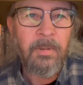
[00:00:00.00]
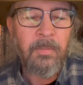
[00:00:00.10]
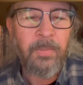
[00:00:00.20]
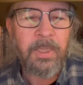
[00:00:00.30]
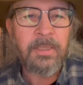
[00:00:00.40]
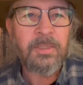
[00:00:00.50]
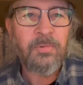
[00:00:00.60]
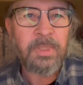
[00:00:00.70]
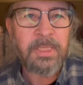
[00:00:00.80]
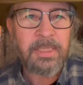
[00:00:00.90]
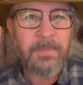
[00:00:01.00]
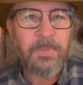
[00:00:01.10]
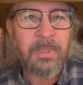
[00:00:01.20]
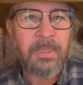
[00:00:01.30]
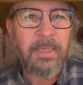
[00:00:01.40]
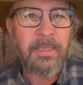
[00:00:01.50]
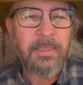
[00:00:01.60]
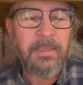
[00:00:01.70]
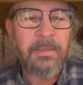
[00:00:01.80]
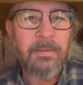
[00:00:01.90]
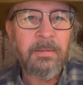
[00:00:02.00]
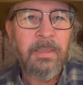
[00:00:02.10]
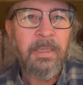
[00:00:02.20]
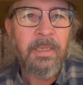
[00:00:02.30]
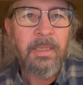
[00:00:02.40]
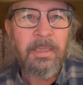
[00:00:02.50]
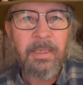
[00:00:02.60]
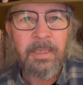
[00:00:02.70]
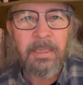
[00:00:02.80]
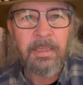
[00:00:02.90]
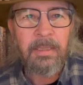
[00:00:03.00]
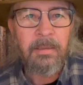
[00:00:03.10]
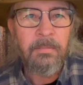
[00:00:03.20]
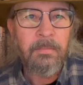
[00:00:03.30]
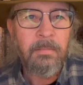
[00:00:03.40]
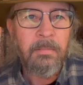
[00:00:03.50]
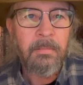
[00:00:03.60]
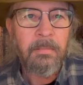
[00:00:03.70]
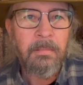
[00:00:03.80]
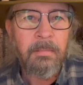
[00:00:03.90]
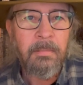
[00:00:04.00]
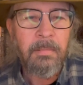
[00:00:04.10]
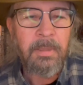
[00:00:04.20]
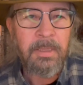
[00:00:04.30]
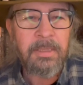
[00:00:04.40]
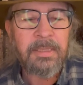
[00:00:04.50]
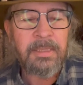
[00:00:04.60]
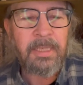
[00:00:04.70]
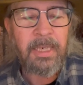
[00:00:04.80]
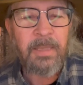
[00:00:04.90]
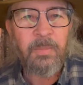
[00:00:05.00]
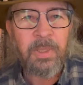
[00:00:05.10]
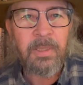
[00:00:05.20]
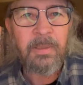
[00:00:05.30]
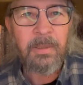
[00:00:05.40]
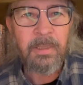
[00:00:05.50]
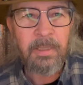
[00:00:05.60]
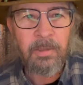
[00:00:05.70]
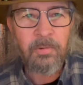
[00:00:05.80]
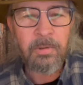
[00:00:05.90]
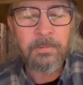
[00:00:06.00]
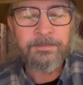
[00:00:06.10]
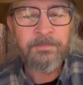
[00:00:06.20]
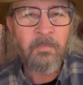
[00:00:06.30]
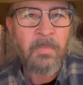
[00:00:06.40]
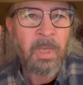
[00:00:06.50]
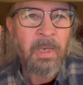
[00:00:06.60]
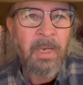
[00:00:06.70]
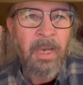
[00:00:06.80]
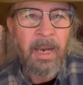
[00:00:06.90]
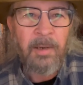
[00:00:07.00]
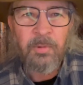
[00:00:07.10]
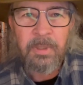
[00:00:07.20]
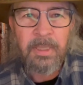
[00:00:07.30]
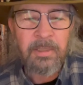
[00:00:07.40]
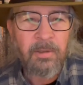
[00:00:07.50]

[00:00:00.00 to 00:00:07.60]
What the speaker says: begins to accept the idea that he is and can be a hero. I really liked all